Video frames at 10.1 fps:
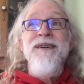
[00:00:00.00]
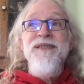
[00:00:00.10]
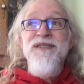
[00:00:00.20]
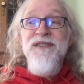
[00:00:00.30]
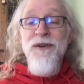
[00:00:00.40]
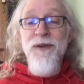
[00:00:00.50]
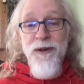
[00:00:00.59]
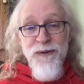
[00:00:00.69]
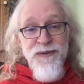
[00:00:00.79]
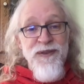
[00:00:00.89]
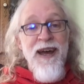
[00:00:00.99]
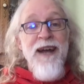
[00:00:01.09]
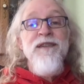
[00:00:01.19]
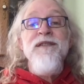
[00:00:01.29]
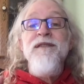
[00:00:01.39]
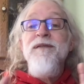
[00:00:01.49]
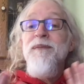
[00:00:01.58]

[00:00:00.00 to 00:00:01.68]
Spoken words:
So that's